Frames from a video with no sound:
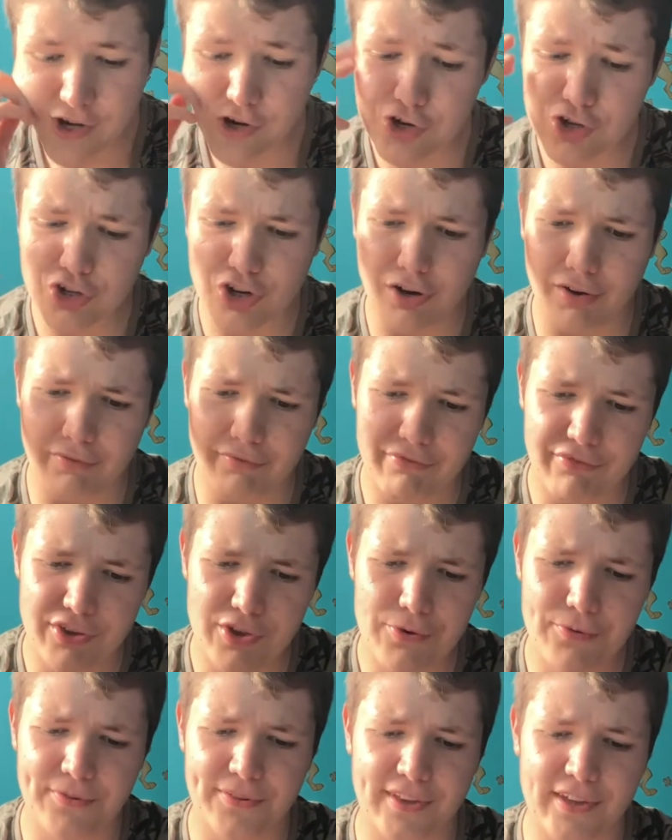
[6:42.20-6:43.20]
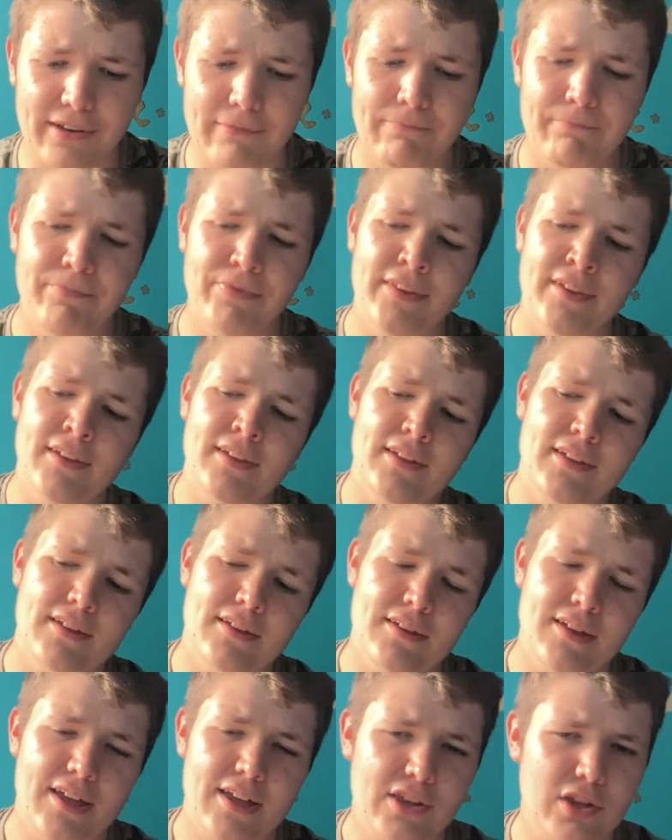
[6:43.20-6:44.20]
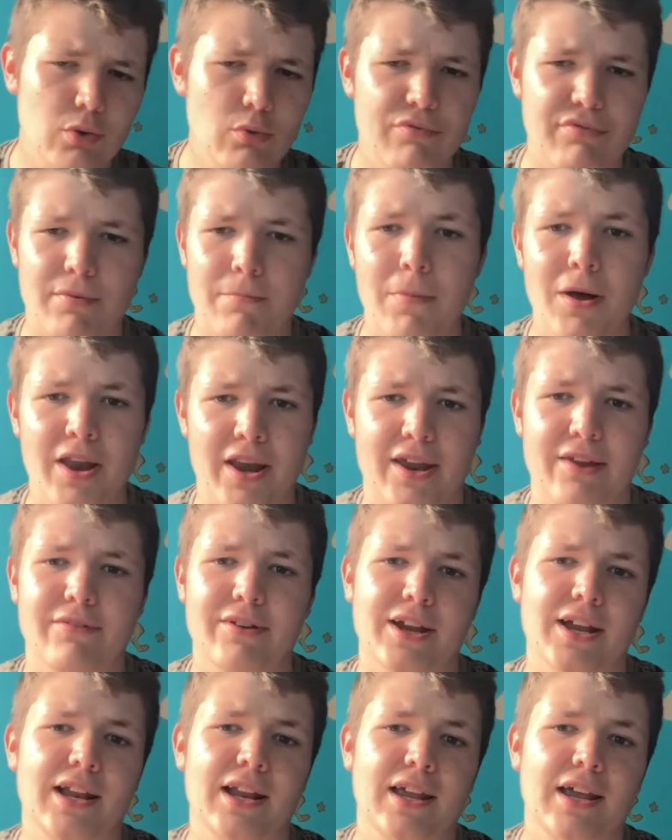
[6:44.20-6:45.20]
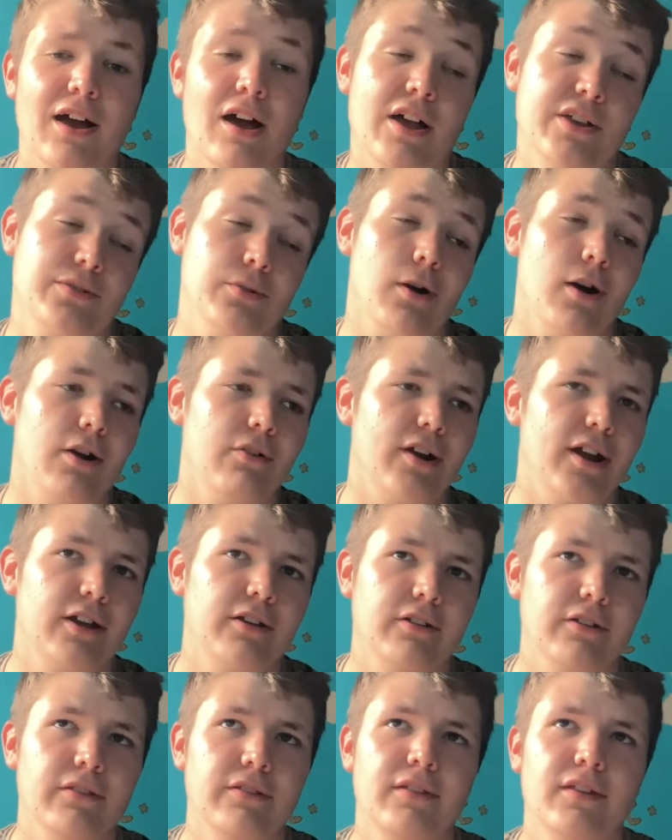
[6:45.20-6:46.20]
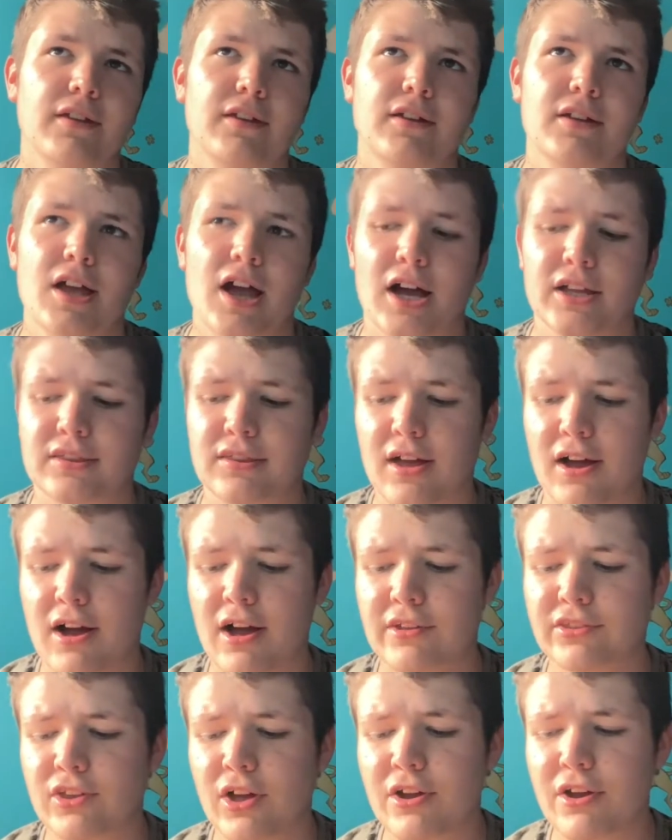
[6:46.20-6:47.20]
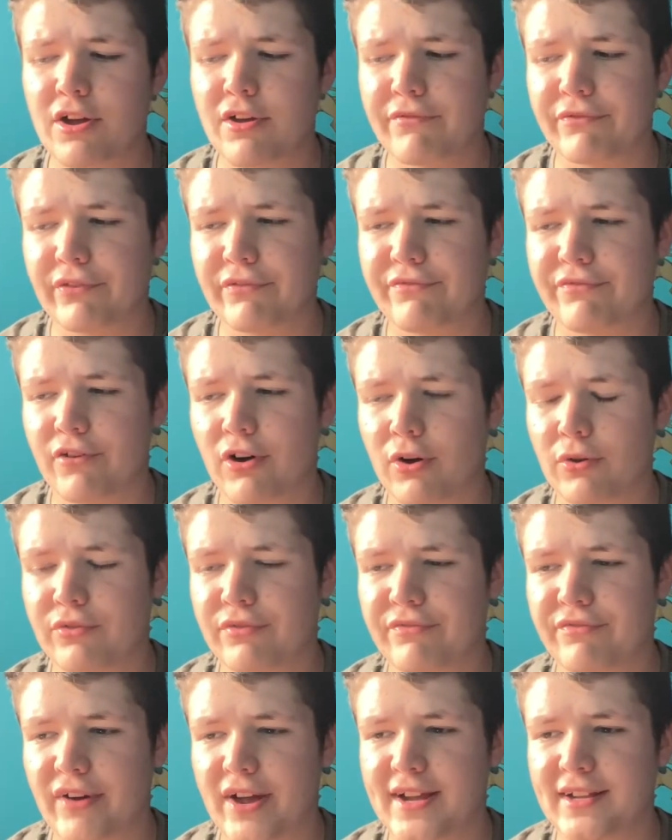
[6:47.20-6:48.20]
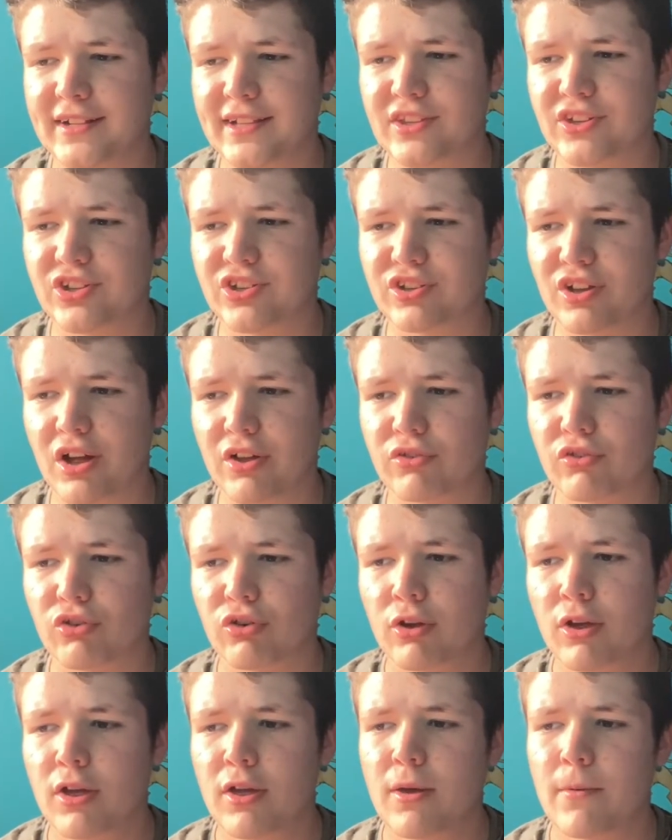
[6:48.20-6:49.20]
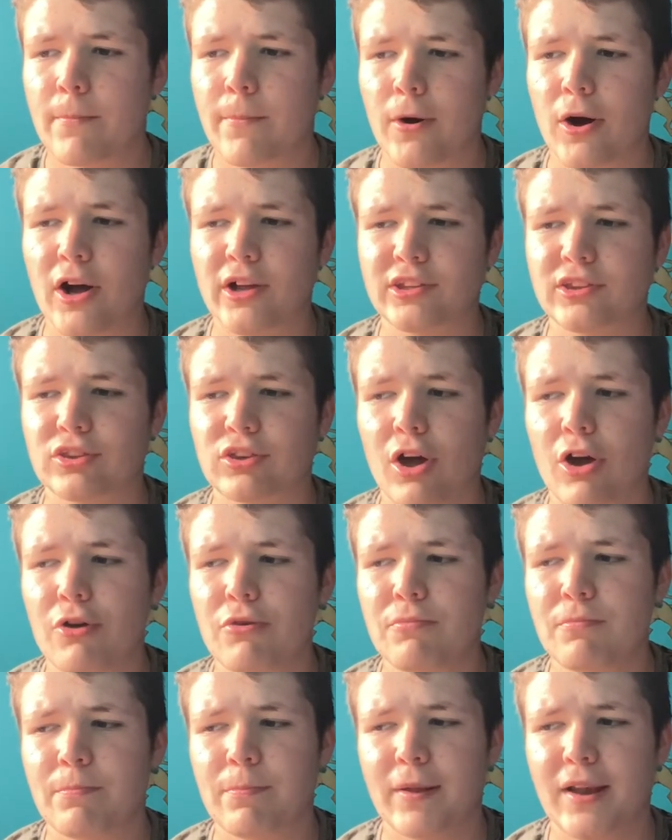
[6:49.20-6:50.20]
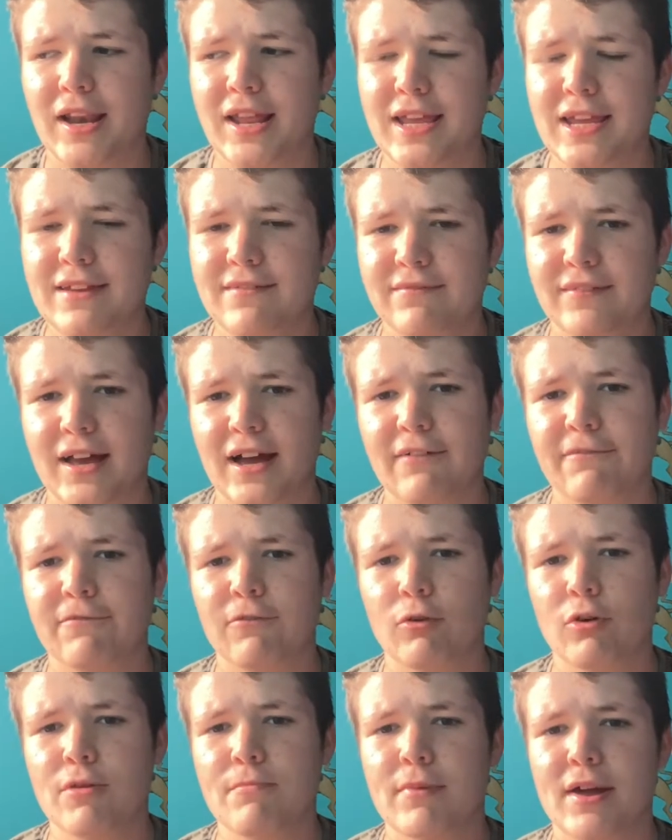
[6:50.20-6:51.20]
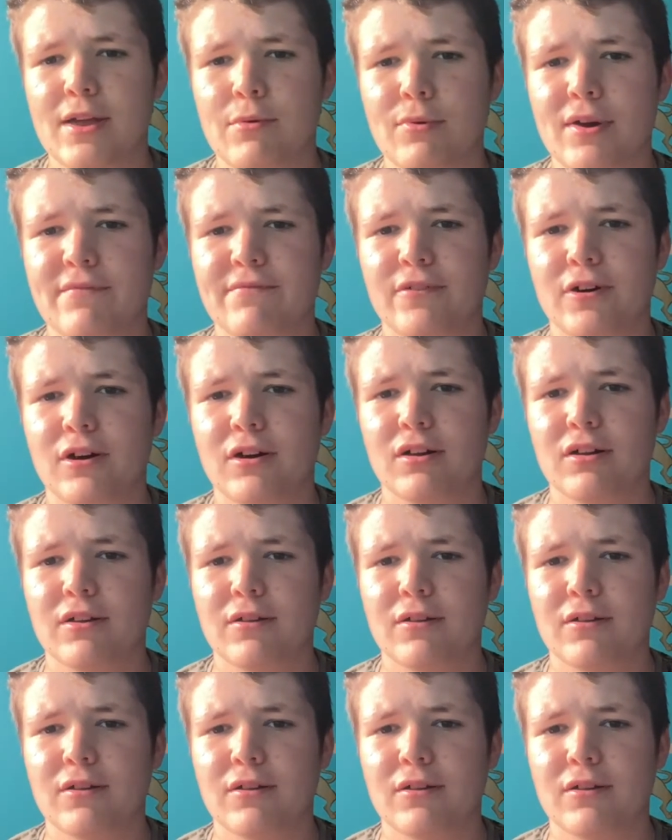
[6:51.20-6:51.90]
confusing. And it's all for money, really. That's what I reckon. I don't know if the fight was faked as such, but I don't believe that Floyd Mayweather